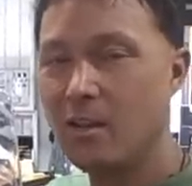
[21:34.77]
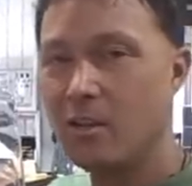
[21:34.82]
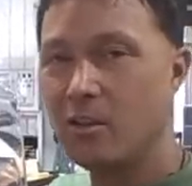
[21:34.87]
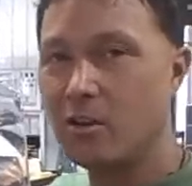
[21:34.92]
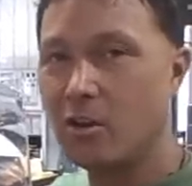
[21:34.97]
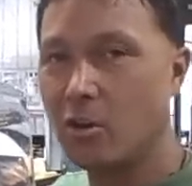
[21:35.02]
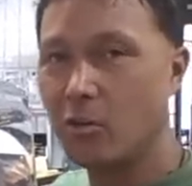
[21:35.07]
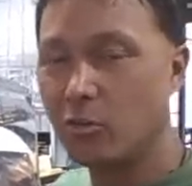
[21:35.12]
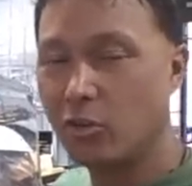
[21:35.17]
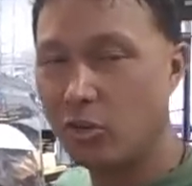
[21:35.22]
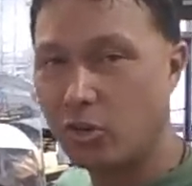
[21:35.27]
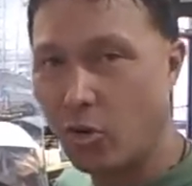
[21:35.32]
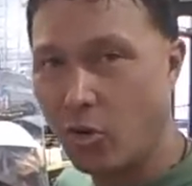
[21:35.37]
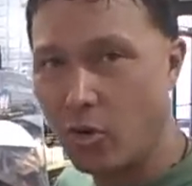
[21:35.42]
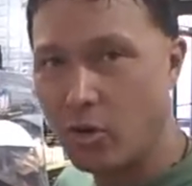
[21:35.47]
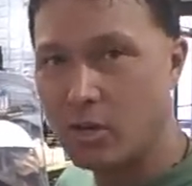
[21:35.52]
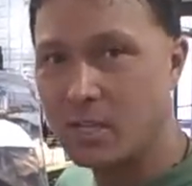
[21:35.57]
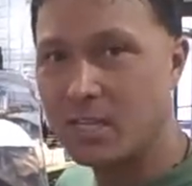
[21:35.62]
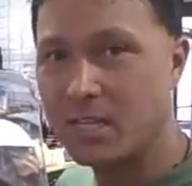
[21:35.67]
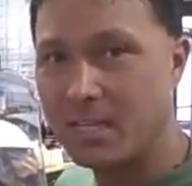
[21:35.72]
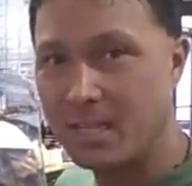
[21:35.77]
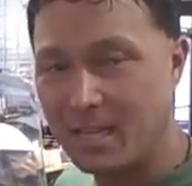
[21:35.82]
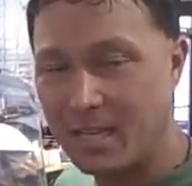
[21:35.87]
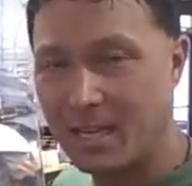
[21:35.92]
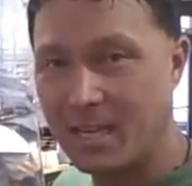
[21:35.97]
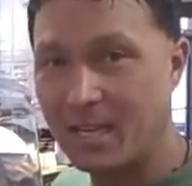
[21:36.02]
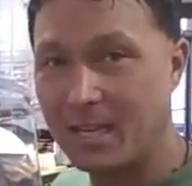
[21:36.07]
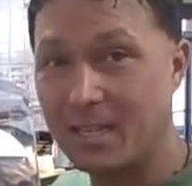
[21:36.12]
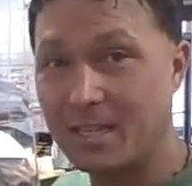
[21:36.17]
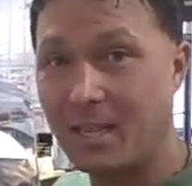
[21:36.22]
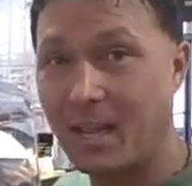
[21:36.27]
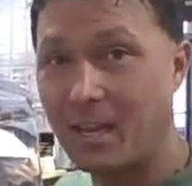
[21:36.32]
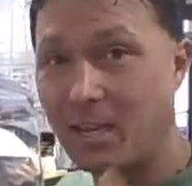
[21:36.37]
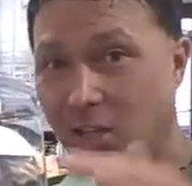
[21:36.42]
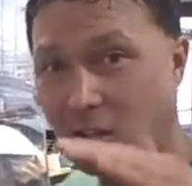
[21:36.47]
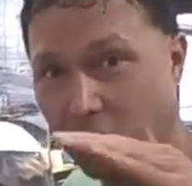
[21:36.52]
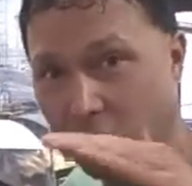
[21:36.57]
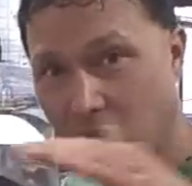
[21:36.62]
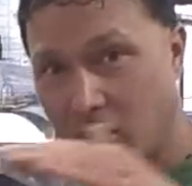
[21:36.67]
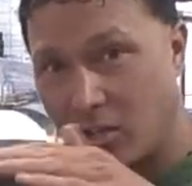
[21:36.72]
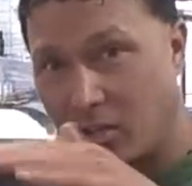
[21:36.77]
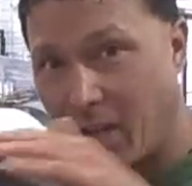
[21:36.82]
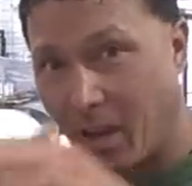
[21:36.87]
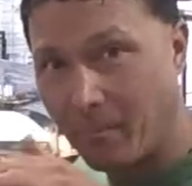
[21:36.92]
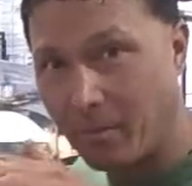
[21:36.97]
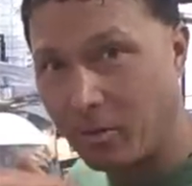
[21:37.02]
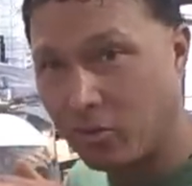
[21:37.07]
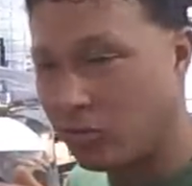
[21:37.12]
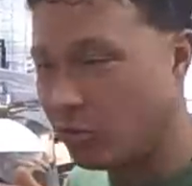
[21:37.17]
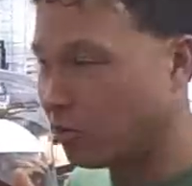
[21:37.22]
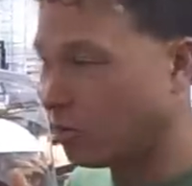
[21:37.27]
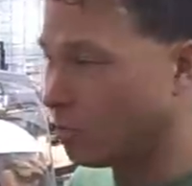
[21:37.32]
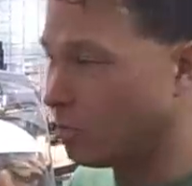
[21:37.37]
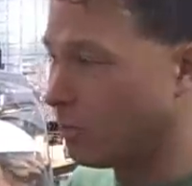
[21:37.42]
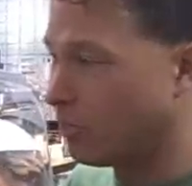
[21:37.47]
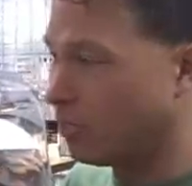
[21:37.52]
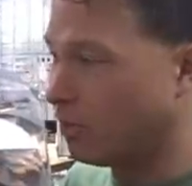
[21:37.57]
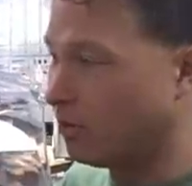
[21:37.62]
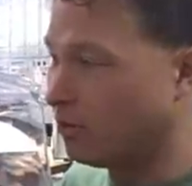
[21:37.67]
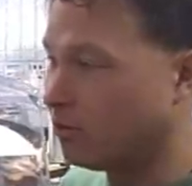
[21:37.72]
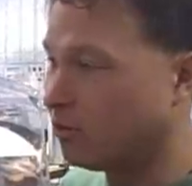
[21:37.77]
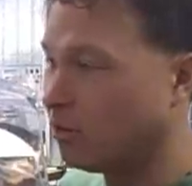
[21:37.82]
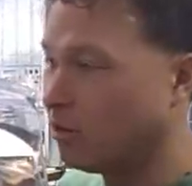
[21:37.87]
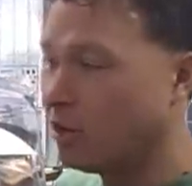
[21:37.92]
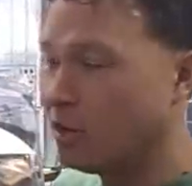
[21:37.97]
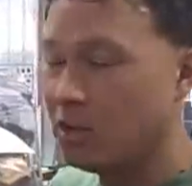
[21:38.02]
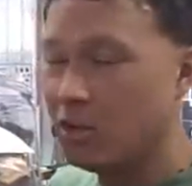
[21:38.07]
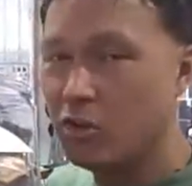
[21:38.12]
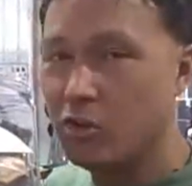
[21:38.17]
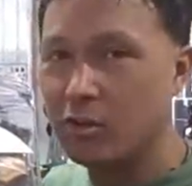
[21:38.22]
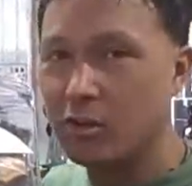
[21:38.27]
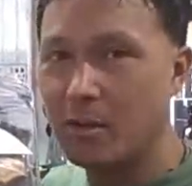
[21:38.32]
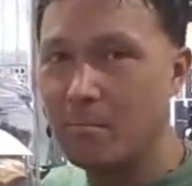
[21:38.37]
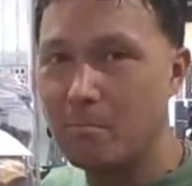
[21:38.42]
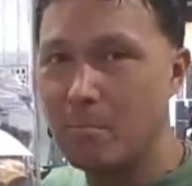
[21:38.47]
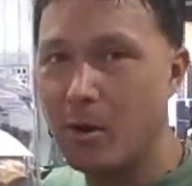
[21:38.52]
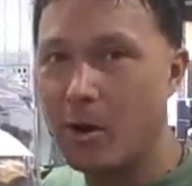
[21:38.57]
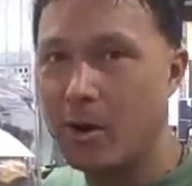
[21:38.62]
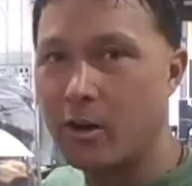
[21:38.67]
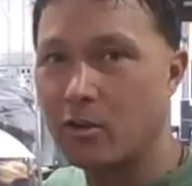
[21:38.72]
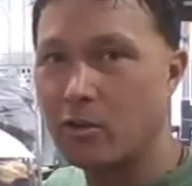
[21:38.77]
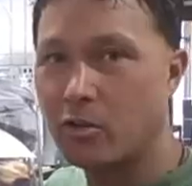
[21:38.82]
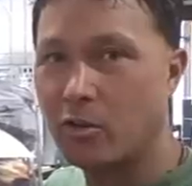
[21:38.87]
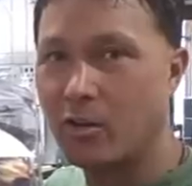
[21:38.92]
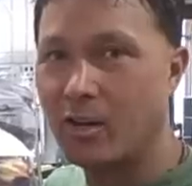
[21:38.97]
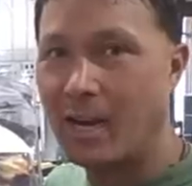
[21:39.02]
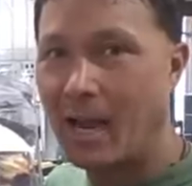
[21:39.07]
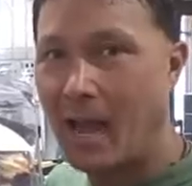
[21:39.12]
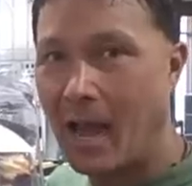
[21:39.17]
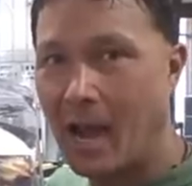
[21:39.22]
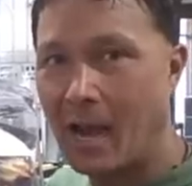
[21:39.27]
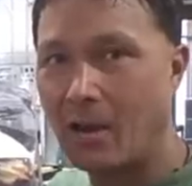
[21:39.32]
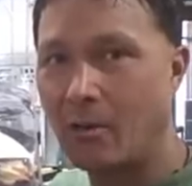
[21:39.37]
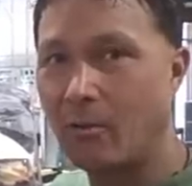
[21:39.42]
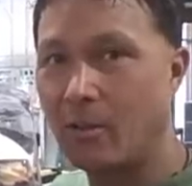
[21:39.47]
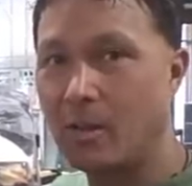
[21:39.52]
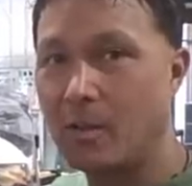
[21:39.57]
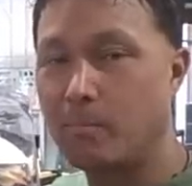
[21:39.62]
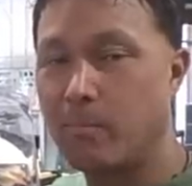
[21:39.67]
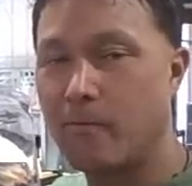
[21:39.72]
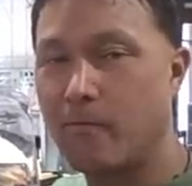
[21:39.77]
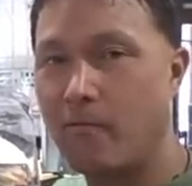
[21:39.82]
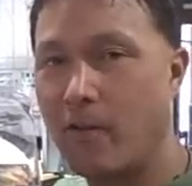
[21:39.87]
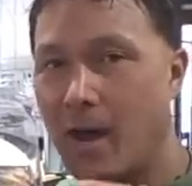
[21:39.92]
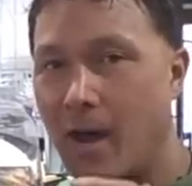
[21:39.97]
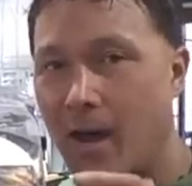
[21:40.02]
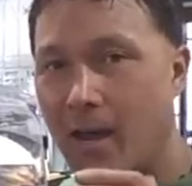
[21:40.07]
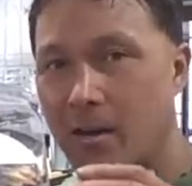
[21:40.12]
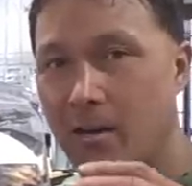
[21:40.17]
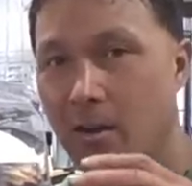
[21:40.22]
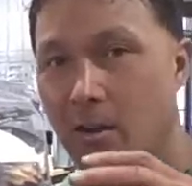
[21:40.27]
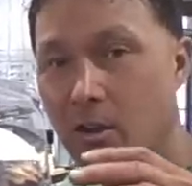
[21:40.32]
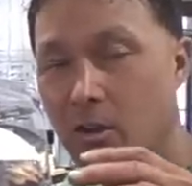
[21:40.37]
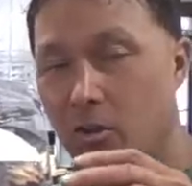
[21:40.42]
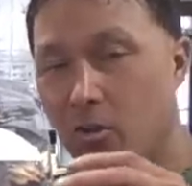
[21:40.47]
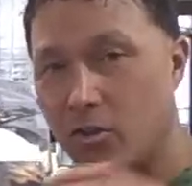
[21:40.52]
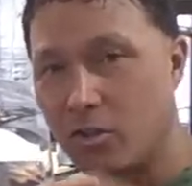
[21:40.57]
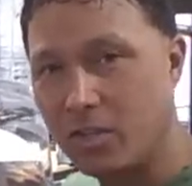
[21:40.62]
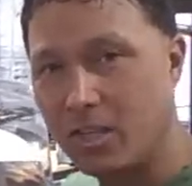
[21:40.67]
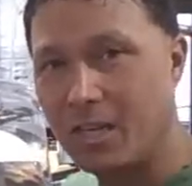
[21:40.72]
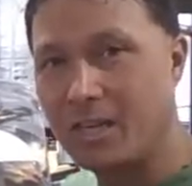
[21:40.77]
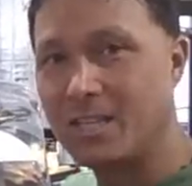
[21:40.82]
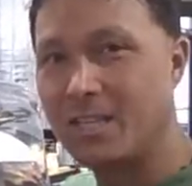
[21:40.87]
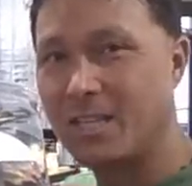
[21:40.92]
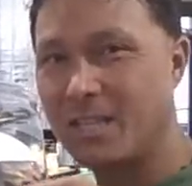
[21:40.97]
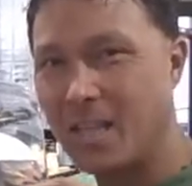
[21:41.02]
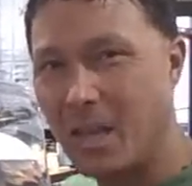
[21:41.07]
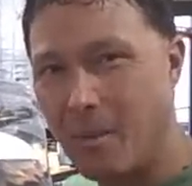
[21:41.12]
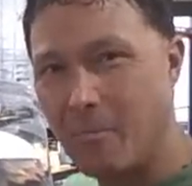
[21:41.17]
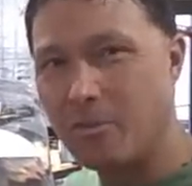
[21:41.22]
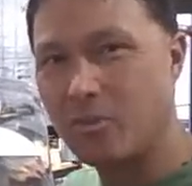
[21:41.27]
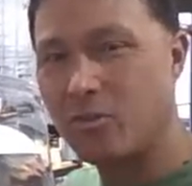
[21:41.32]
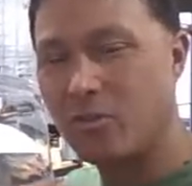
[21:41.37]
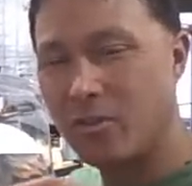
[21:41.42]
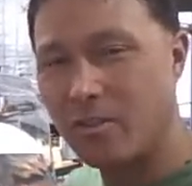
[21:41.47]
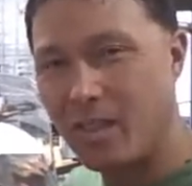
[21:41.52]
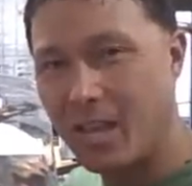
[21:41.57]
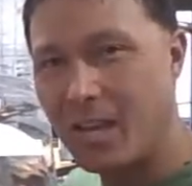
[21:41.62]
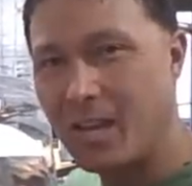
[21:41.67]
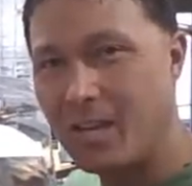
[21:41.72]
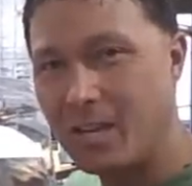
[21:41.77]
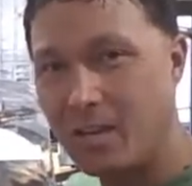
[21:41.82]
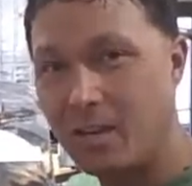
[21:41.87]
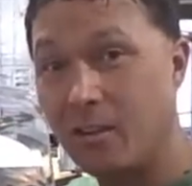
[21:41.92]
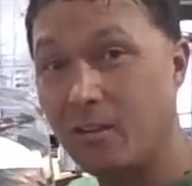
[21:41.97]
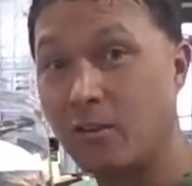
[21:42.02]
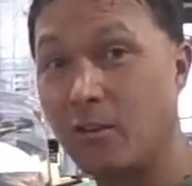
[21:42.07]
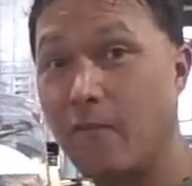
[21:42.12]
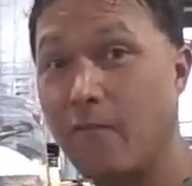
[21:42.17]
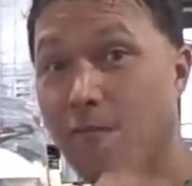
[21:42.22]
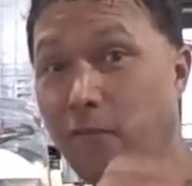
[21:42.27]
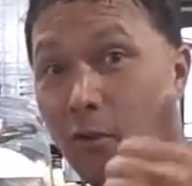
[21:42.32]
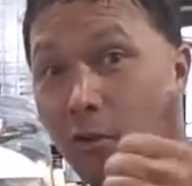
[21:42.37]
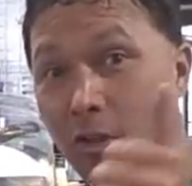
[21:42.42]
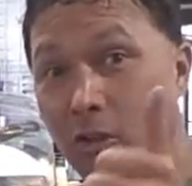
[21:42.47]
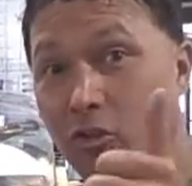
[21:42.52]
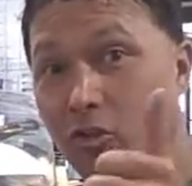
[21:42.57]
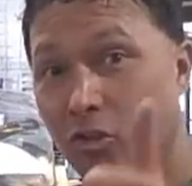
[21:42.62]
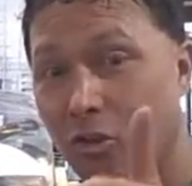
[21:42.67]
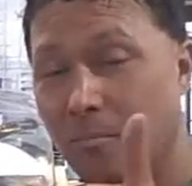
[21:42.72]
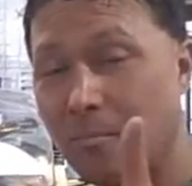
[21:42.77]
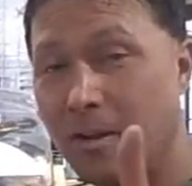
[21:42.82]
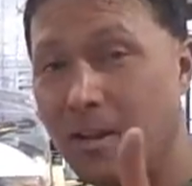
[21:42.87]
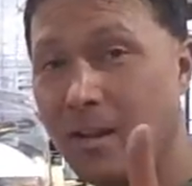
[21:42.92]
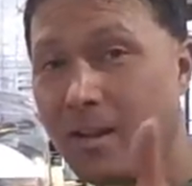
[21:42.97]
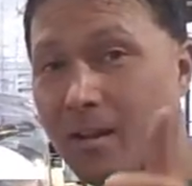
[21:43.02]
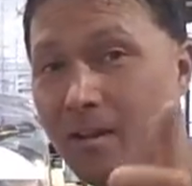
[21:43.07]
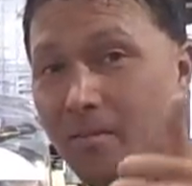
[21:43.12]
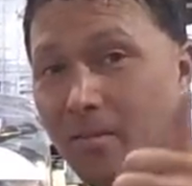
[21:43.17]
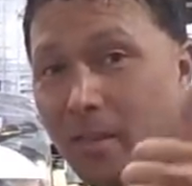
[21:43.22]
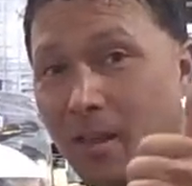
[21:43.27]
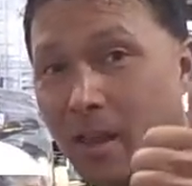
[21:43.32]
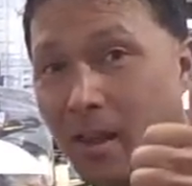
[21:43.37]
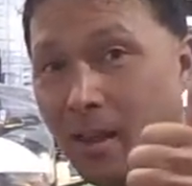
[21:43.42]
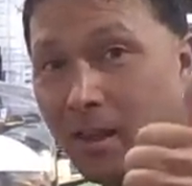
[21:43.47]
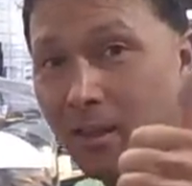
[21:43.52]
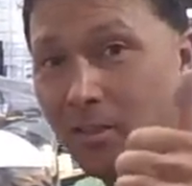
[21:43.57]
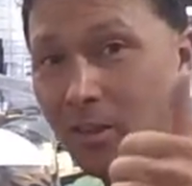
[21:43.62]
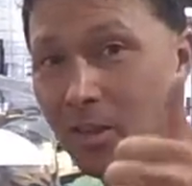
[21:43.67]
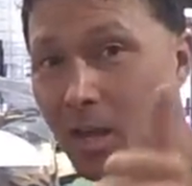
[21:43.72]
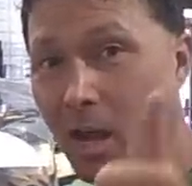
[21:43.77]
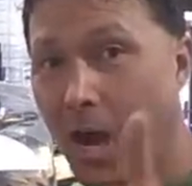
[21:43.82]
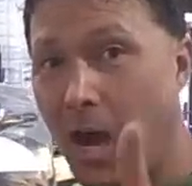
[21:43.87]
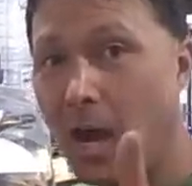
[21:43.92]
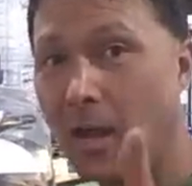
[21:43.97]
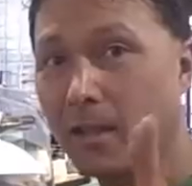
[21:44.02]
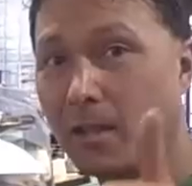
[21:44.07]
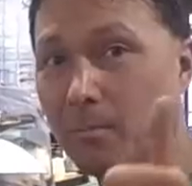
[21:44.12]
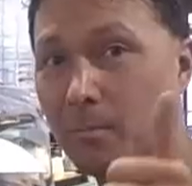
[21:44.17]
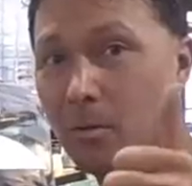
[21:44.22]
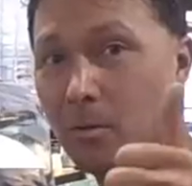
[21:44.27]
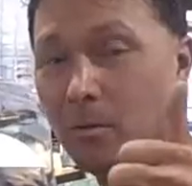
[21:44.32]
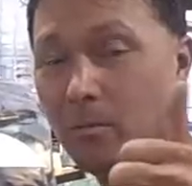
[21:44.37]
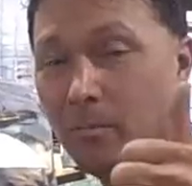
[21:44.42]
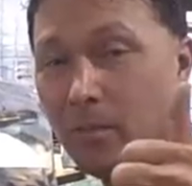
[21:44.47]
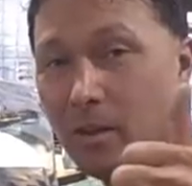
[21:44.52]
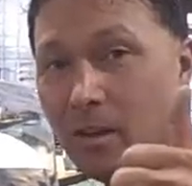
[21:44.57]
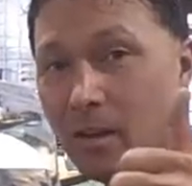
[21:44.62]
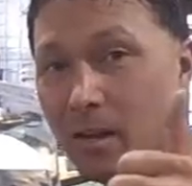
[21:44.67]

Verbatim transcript: You know, certain seeds like certain temperatures, and with this you can monitor it accurately to provide your seeds the temperature they need to fully germinate and get the optimal